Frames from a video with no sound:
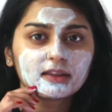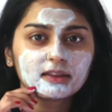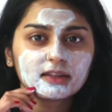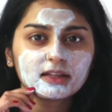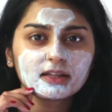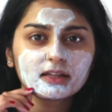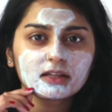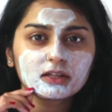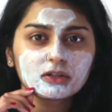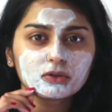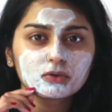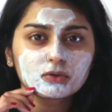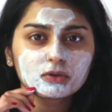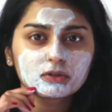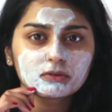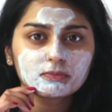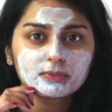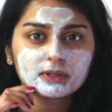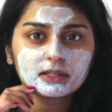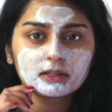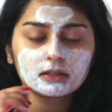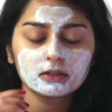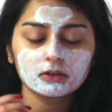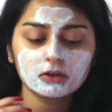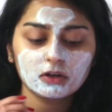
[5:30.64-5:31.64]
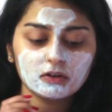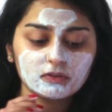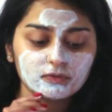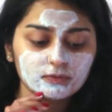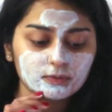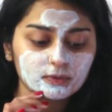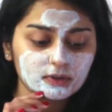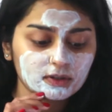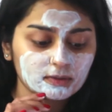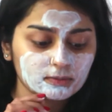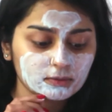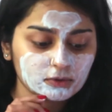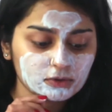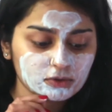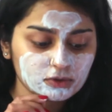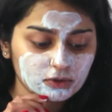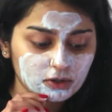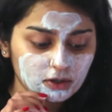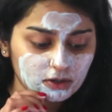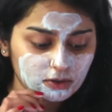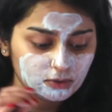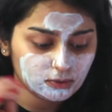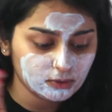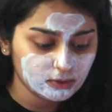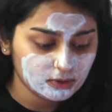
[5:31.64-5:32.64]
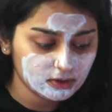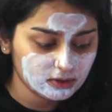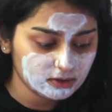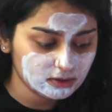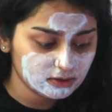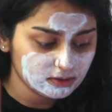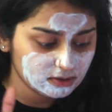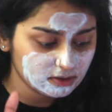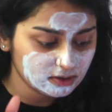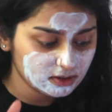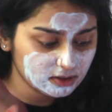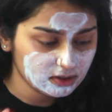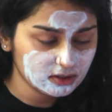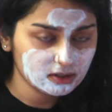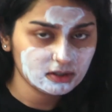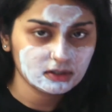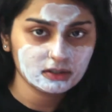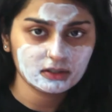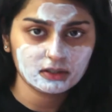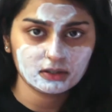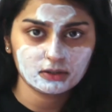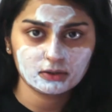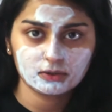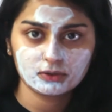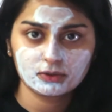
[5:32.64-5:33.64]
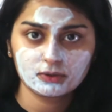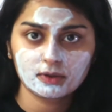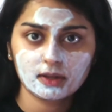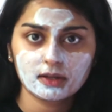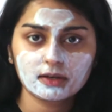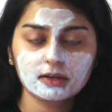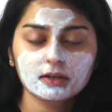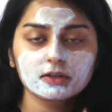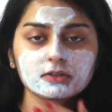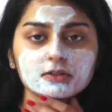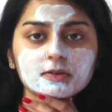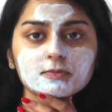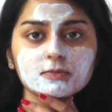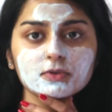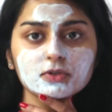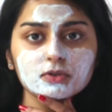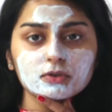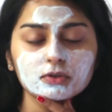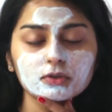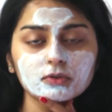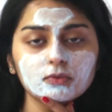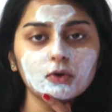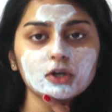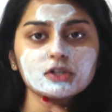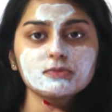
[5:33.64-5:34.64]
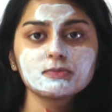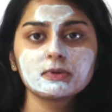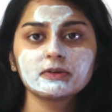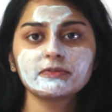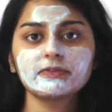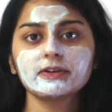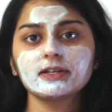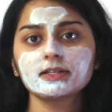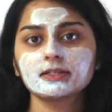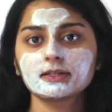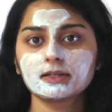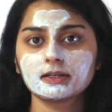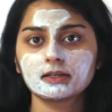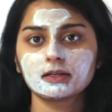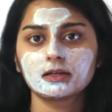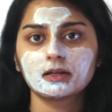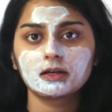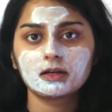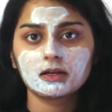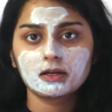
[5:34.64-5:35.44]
think you could peel it off, but I'm not sure. I don't want to, do that here. So I'm just going to wash my face and